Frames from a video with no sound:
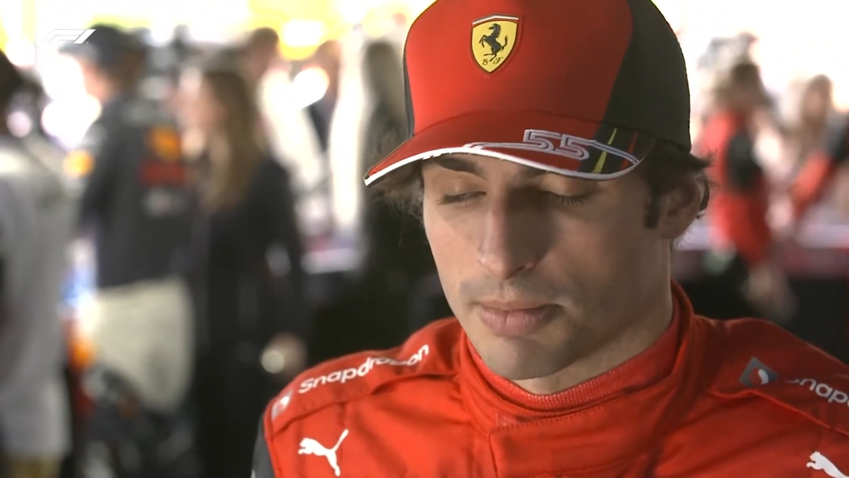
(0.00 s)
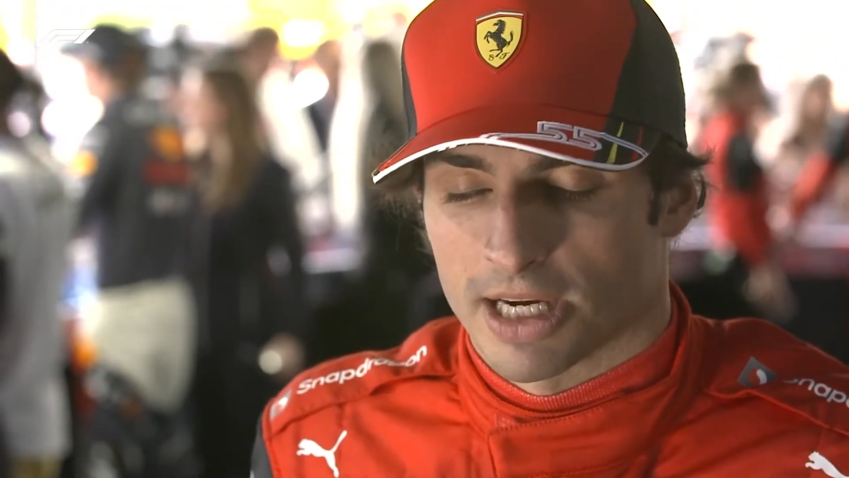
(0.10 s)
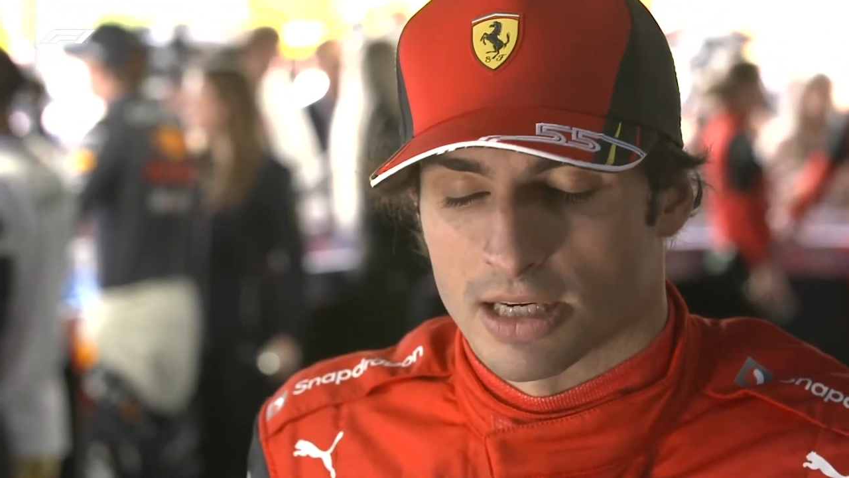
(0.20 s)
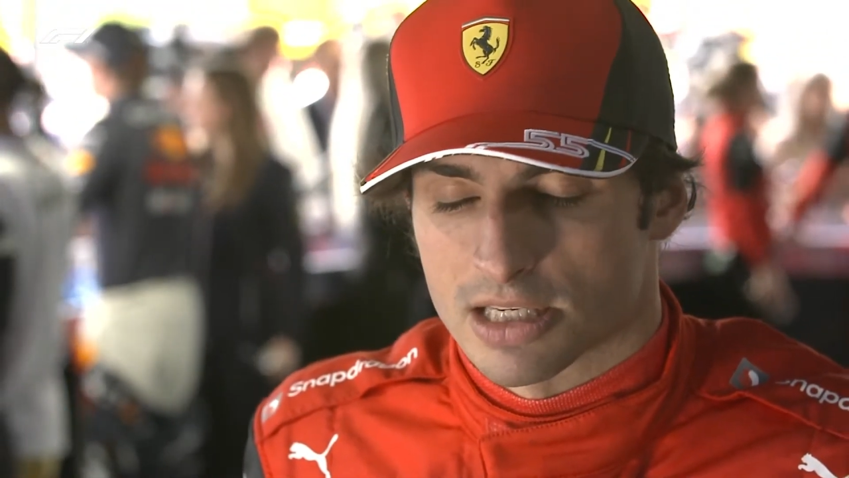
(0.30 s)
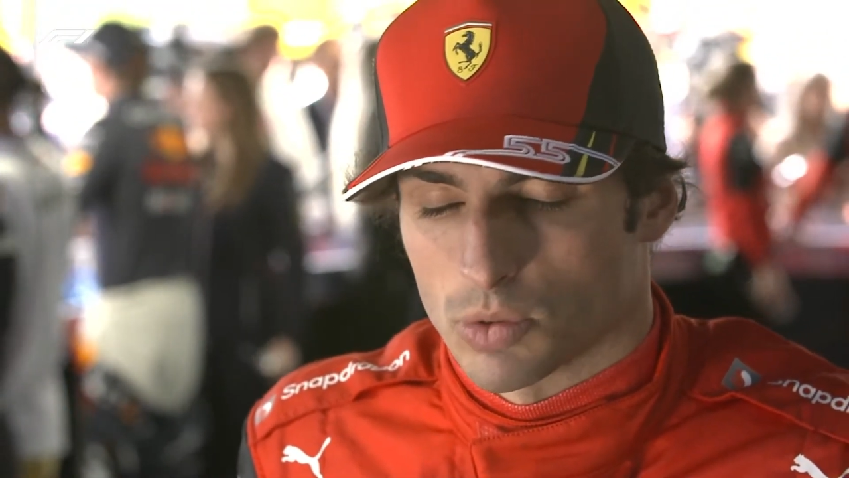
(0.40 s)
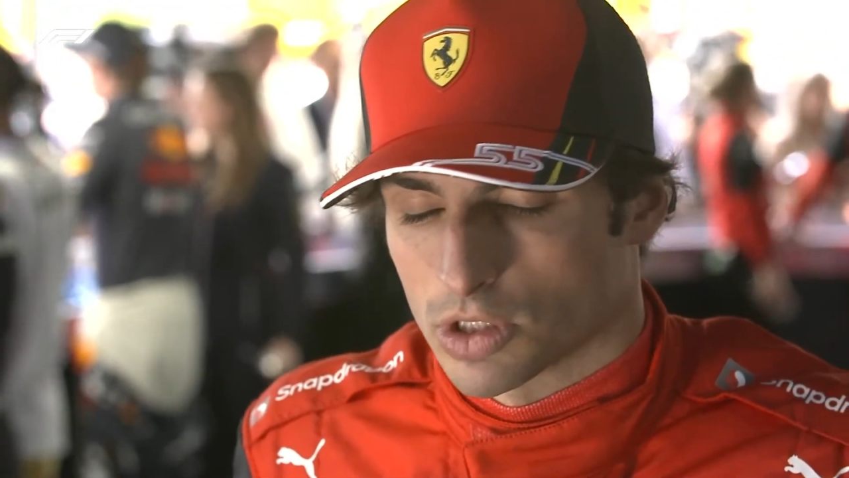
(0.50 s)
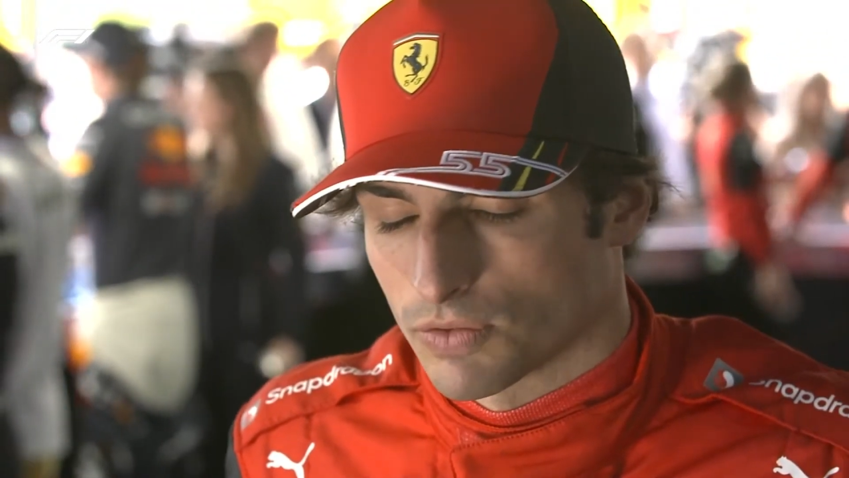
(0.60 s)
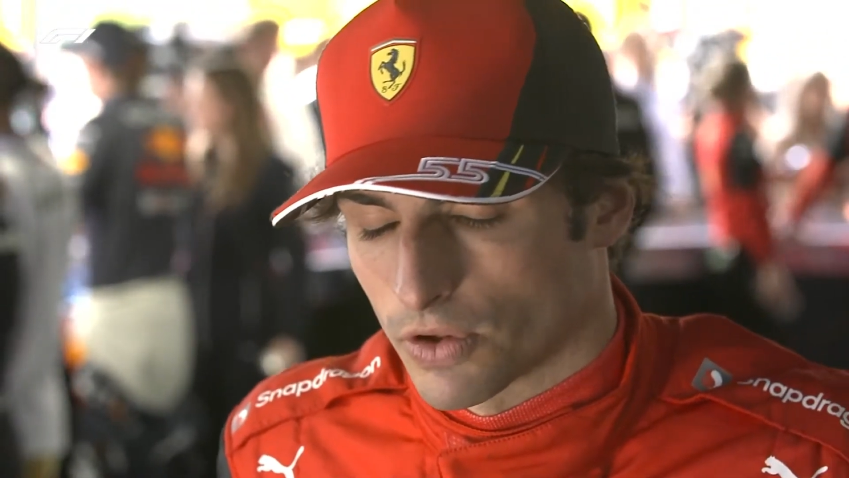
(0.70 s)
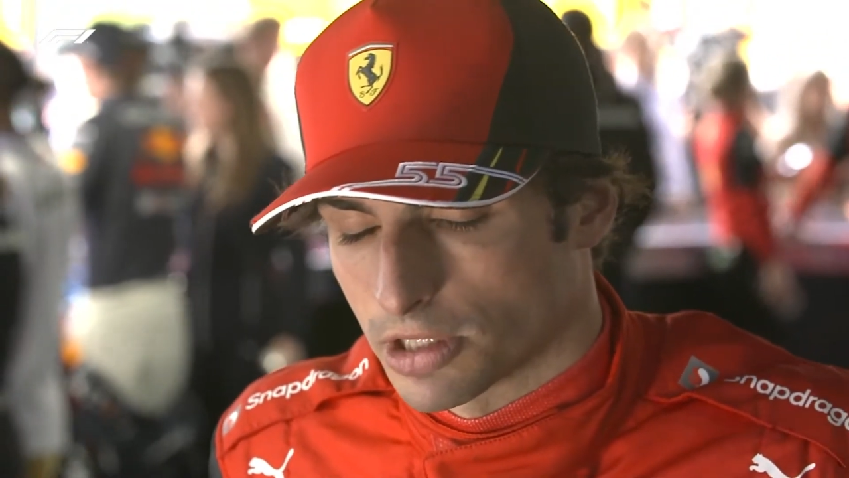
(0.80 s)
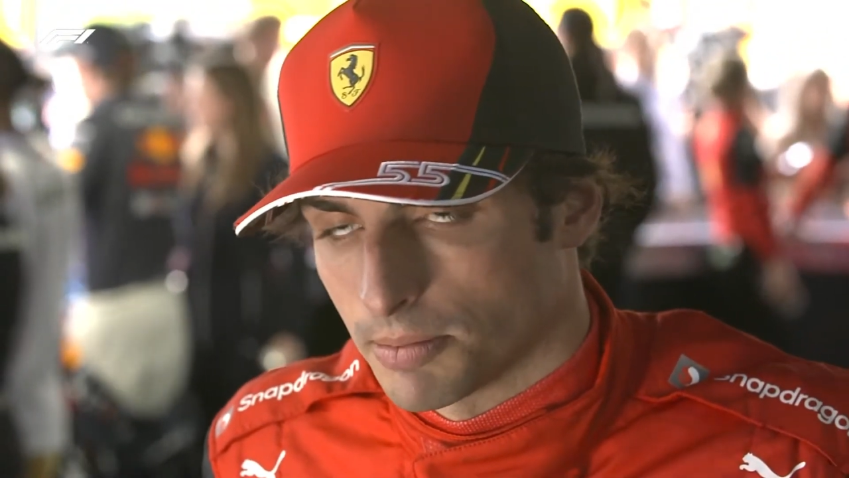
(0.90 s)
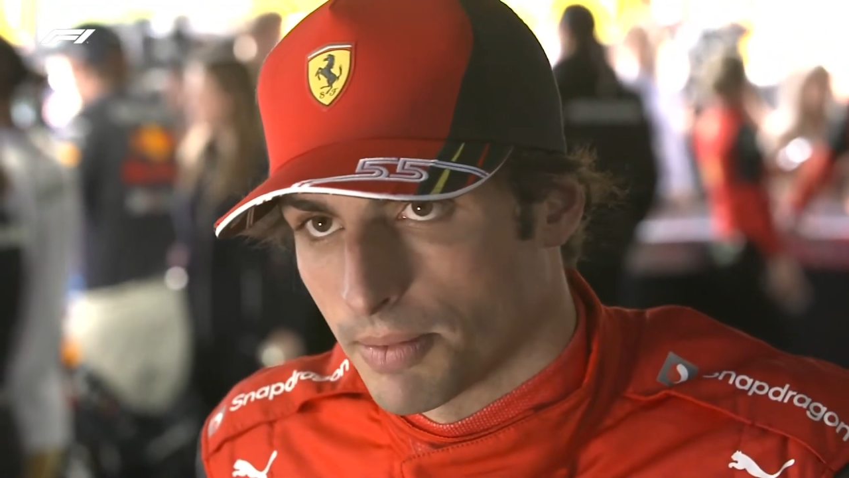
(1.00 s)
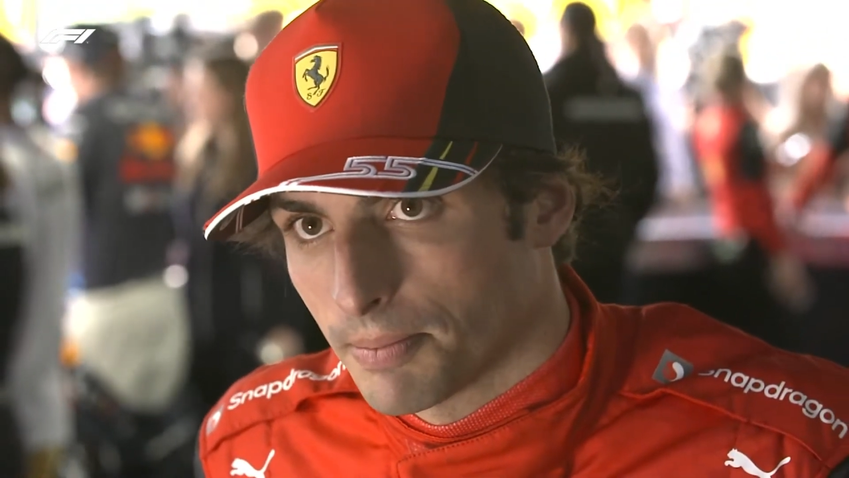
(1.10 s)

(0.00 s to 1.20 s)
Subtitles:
have been an easy 1-2 for the team.